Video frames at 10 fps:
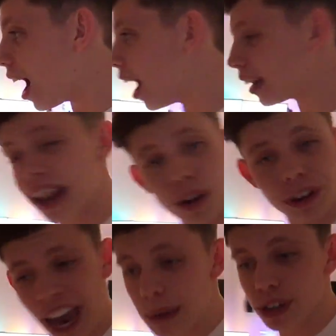like all
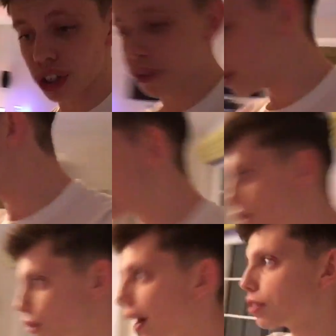game and stuff, and a massive
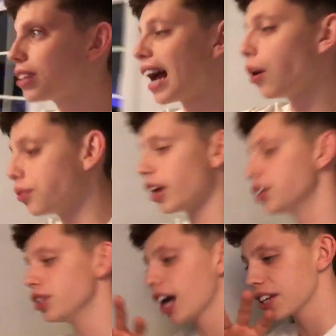surround sound,
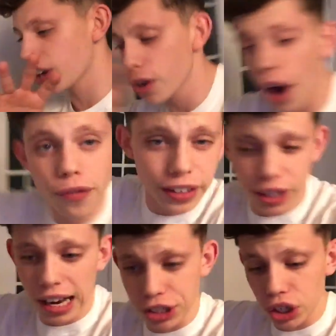and you guys, hopefully you
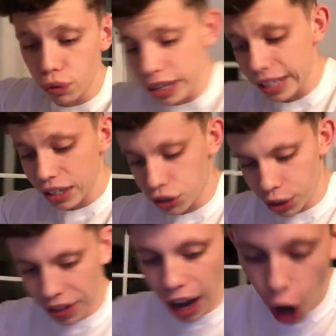guys are going to really
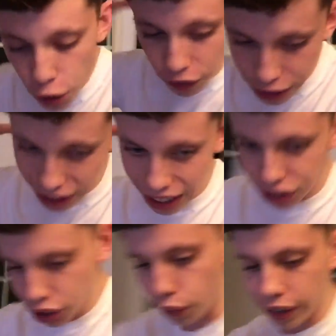enjoy that. Hopefully you
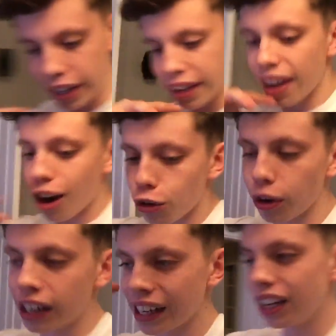guys are going to really,
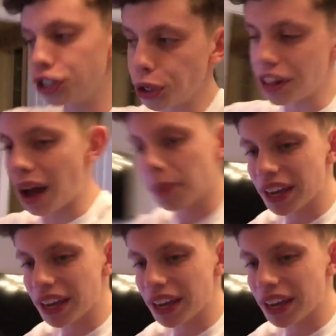really enjoy that. But